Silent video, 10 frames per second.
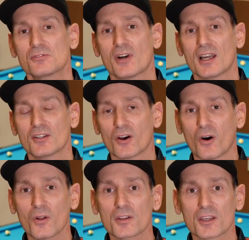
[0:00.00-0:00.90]
find
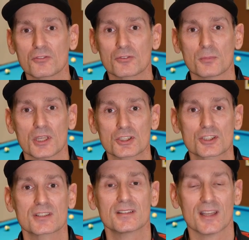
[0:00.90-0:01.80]
all the
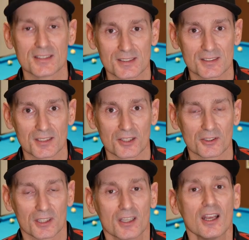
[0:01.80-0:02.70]
information
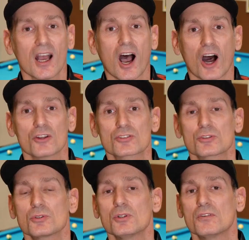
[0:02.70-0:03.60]
necessary how
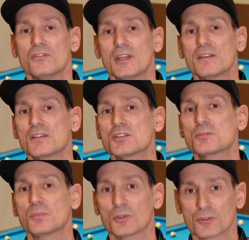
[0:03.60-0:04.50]
to win this
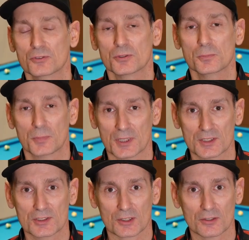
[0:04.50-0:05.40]
beautiful
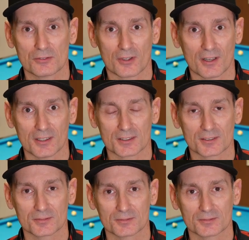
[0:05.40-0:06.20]
piece of art.